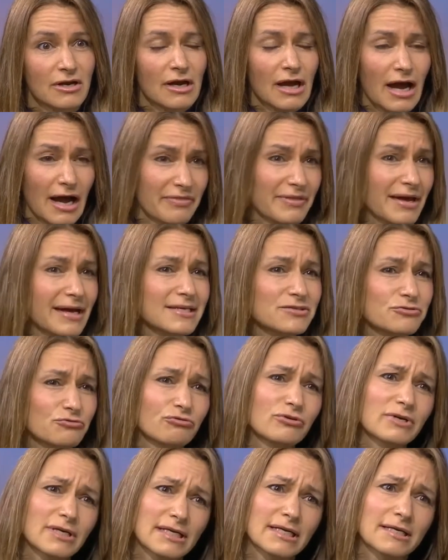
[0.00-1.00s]
And that is
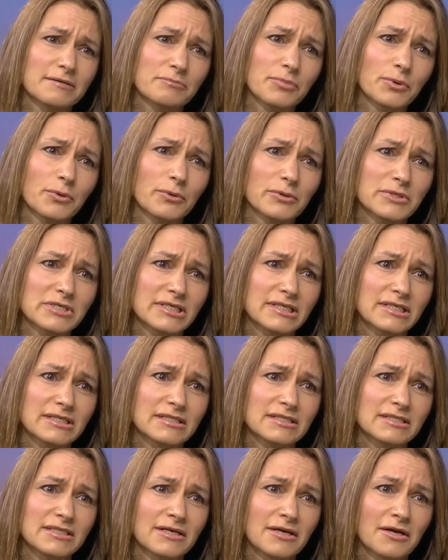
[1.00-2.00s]
really
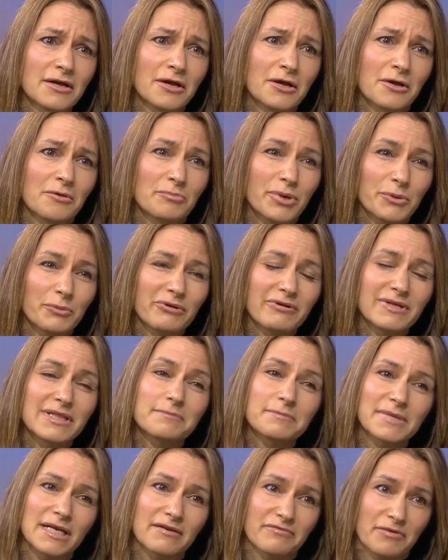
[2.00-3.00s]
important. But we're in the
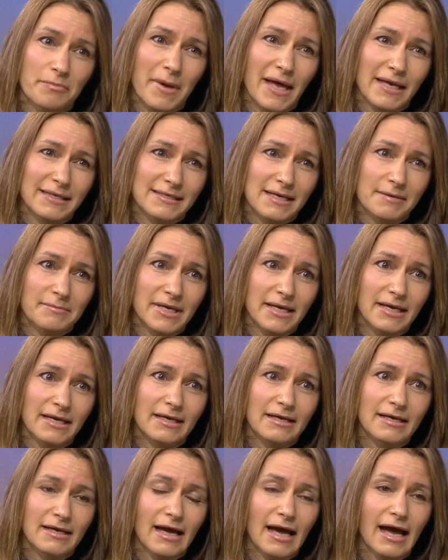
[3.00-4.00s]
middle of a
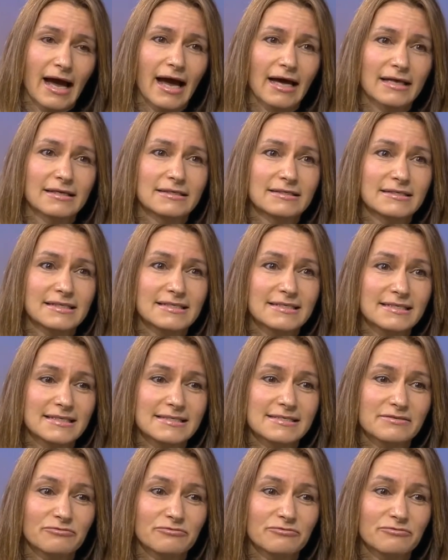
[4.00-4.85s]
pandemic, and it is